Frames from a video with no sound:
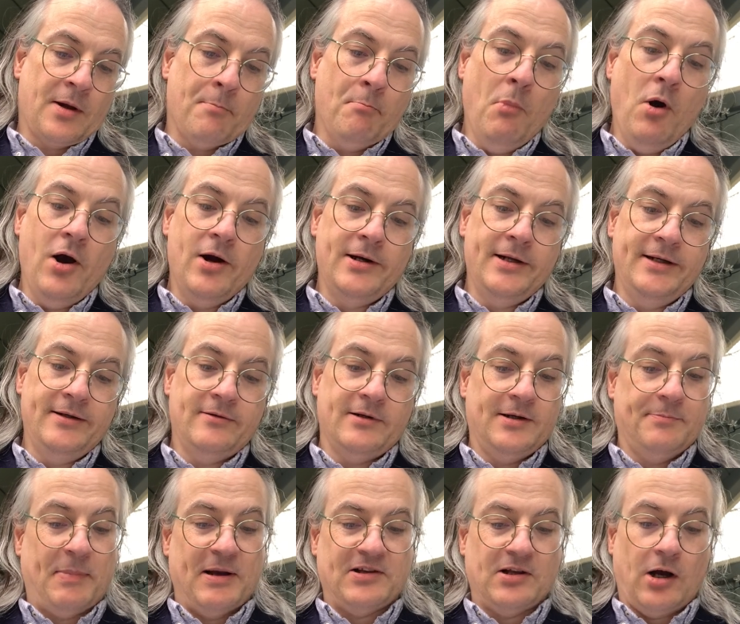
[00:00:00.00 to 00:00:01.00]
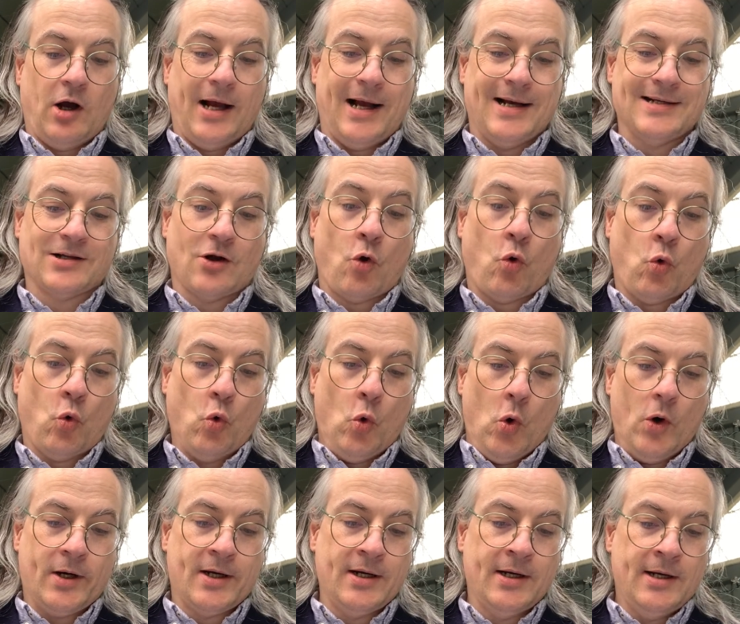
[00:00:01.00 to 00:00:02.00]
Merlin as a
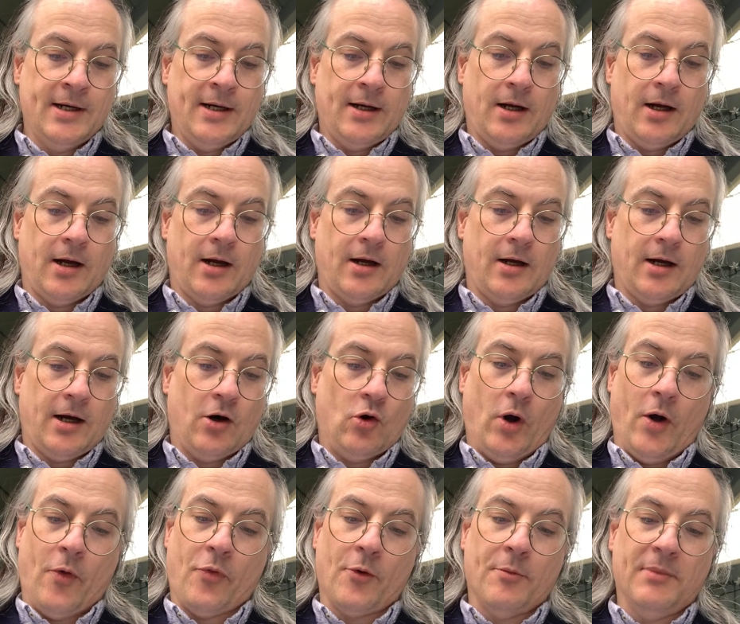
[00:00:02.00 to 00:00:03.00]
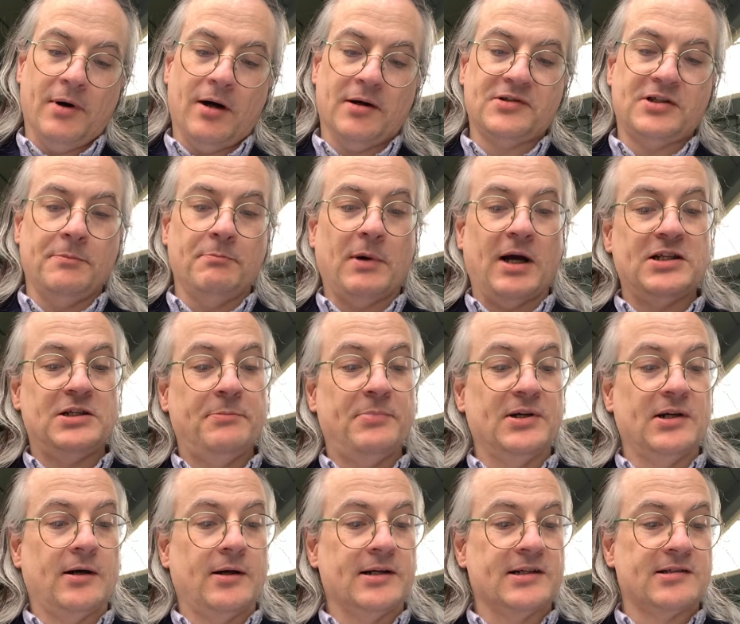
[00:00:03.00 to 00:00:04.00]
hawk, or the mighty
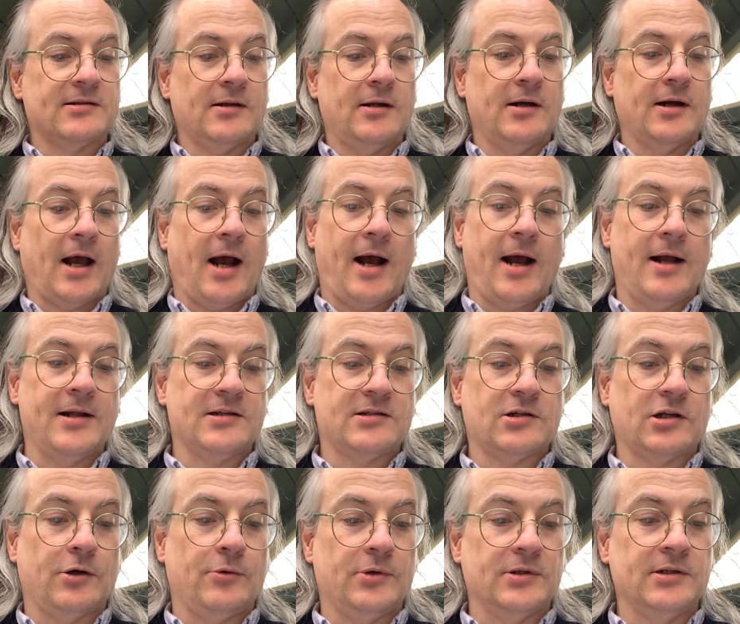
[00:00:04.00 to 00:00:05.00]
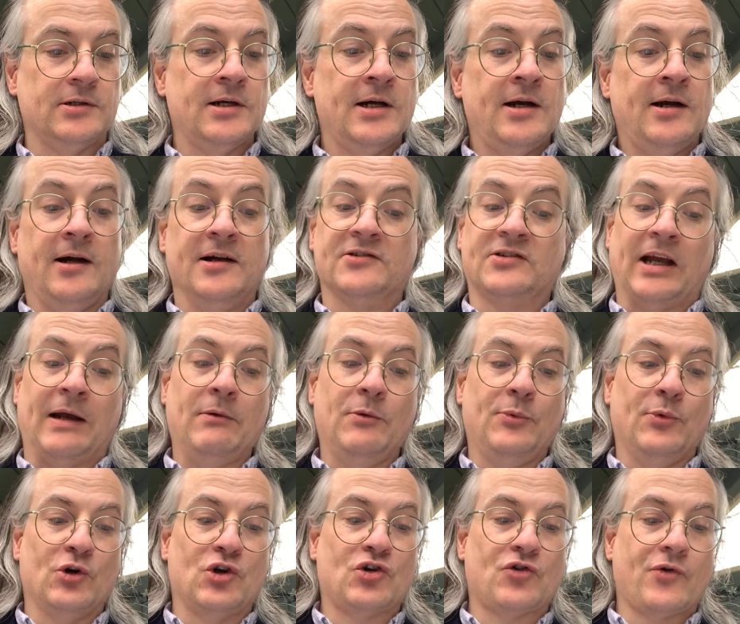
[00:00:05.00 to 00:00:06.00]
banana slug, and so on.
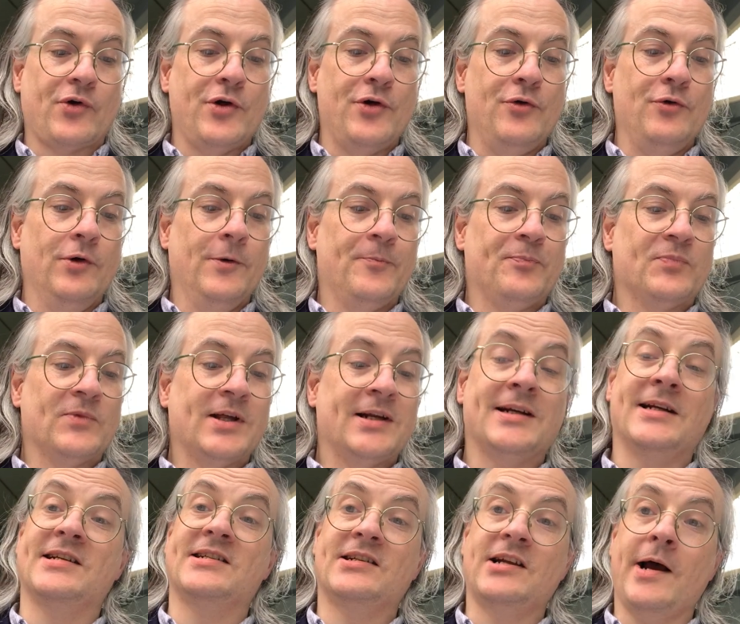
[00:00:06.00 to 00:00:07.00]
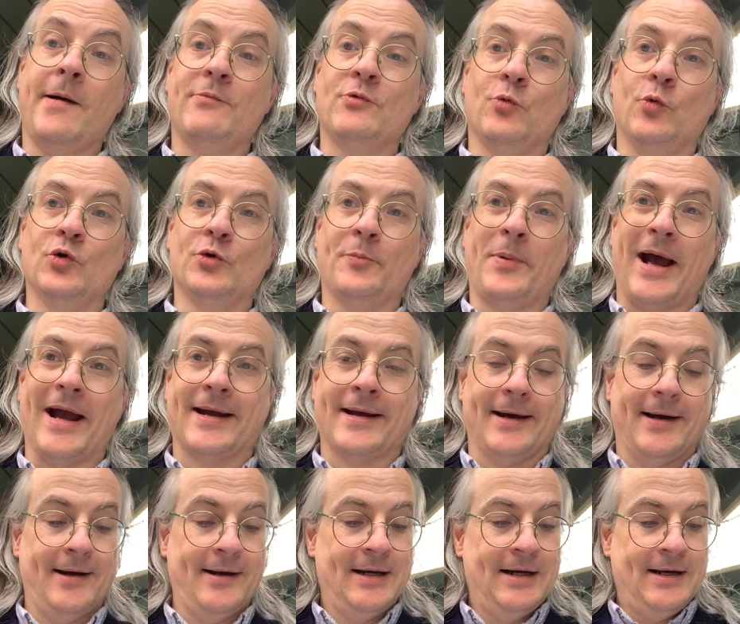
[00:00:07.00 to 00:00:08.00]
Untamable shrew, disturbed
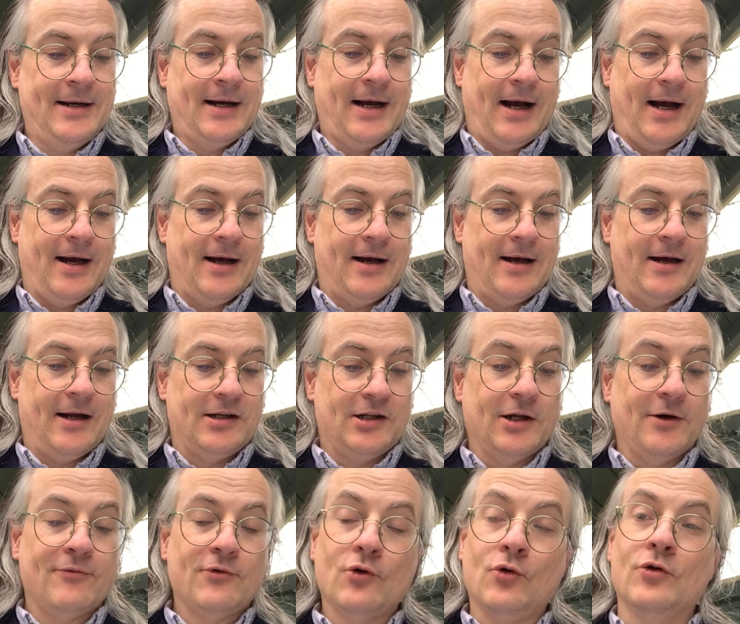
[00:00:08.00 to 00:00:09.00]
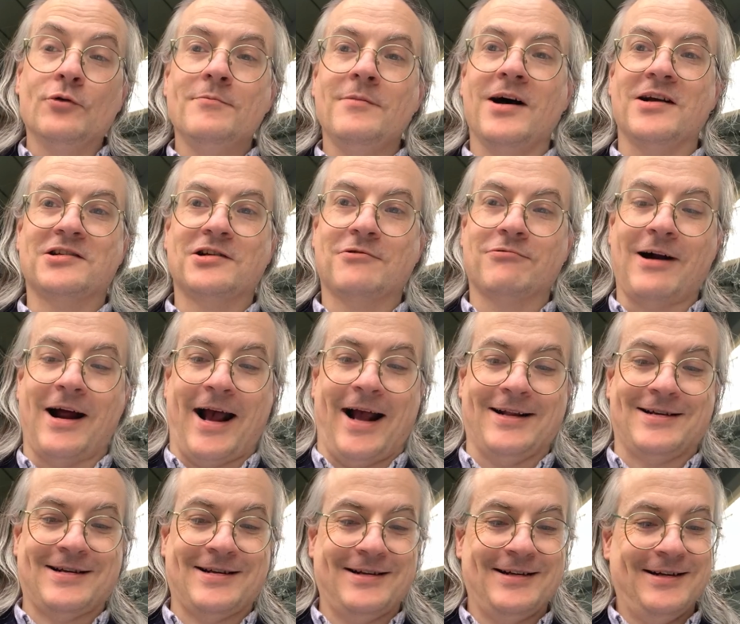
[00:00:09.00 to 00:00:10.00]
woodpecker, lovelorn musk
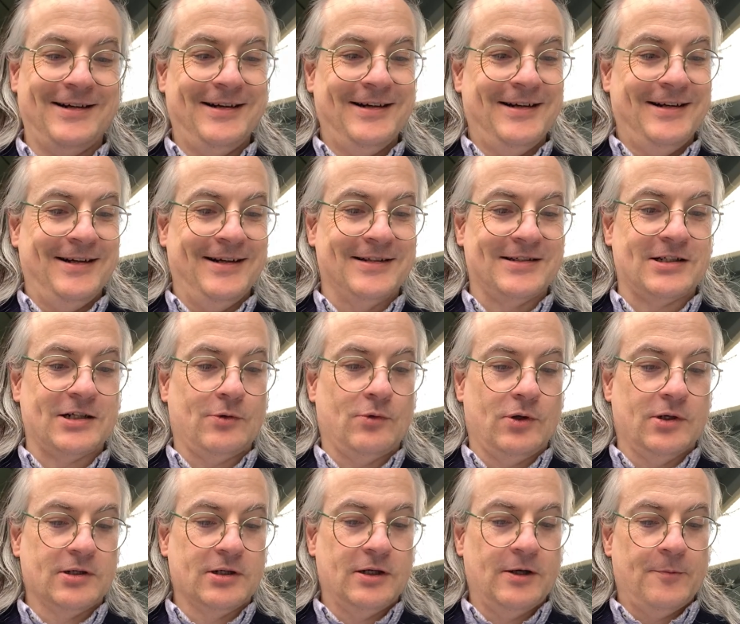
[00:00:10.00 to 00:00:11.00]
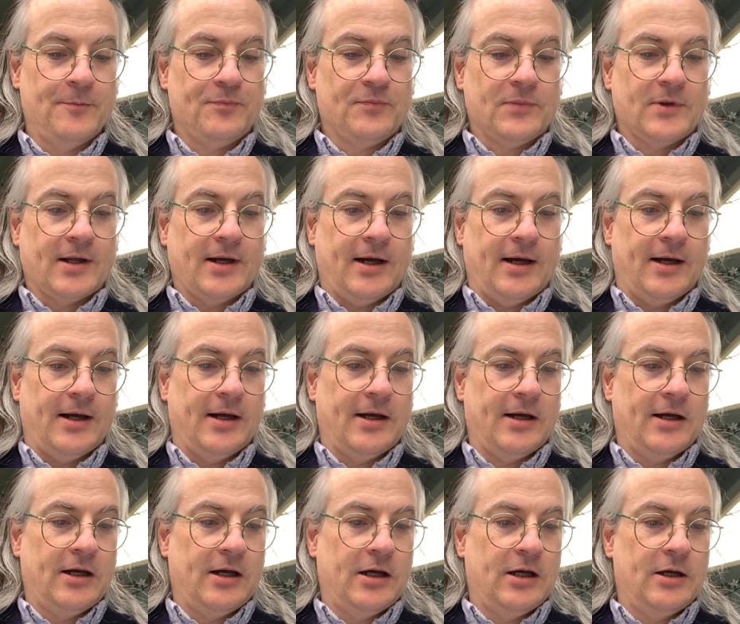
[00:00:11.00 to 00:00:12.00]
rat, and so on.
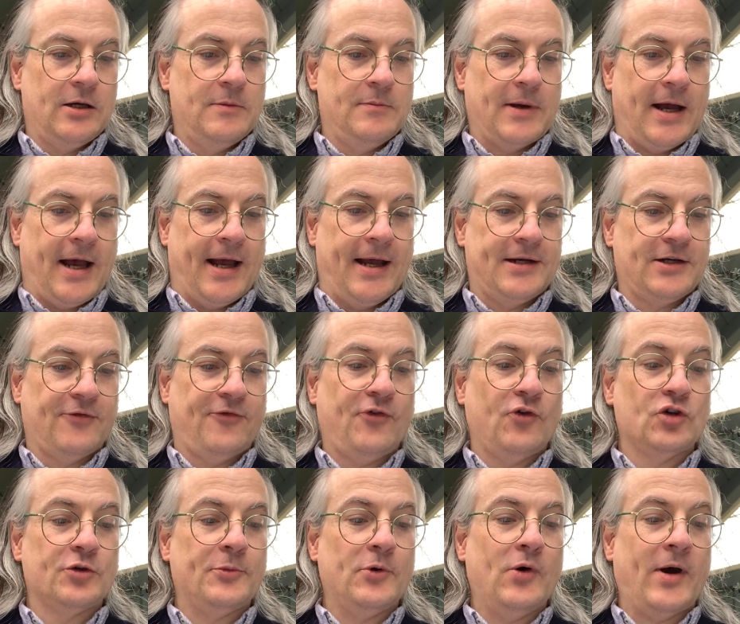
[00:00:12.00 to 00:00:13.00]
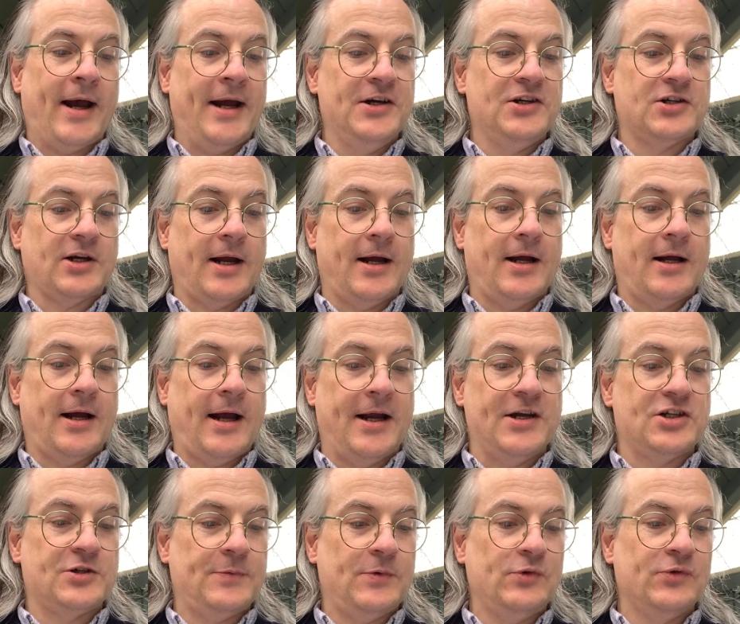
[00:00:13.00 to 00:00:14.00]
And affordable
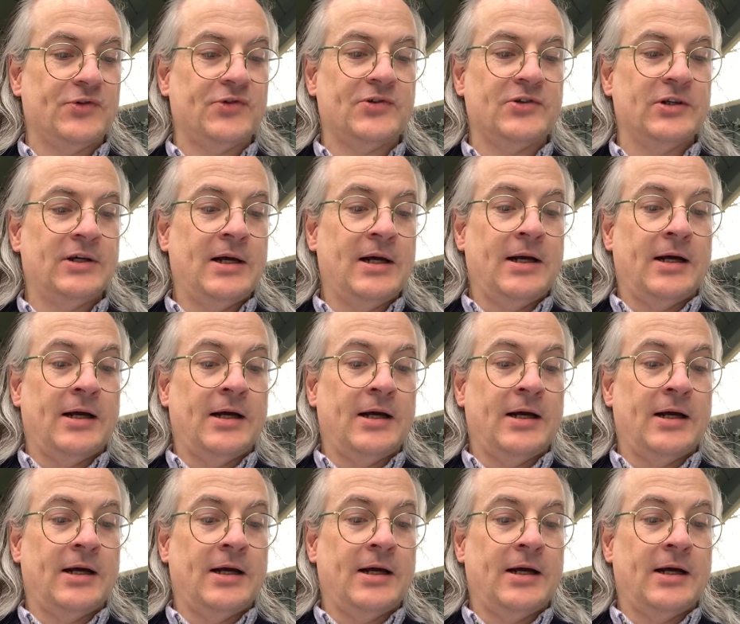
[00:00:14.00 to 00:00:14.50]
henchables,